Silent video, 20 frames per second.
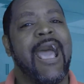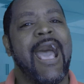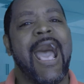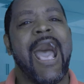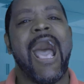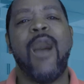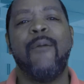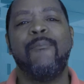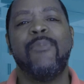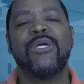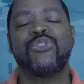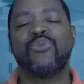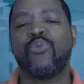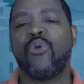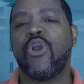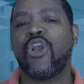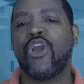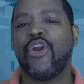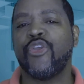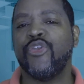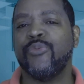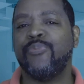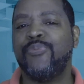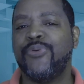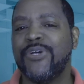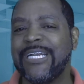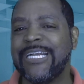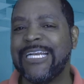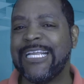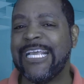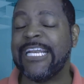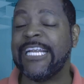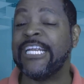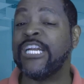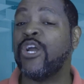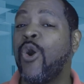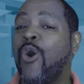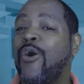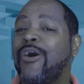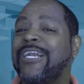how much work are you putting in
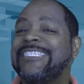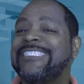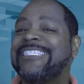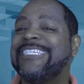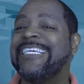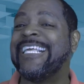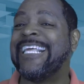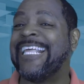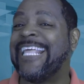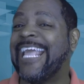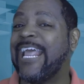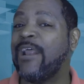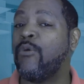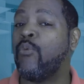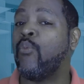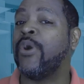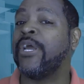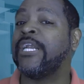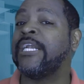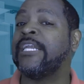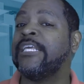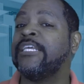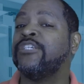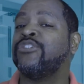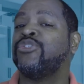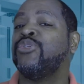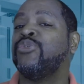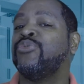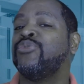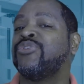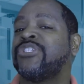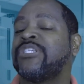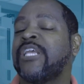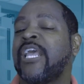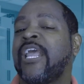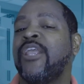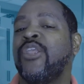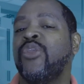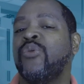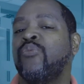in order to get what it is you
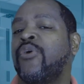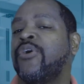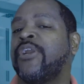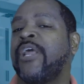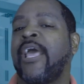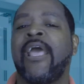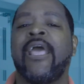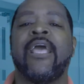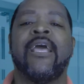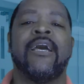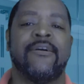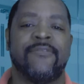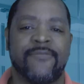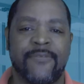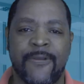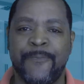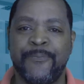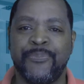say you want to have?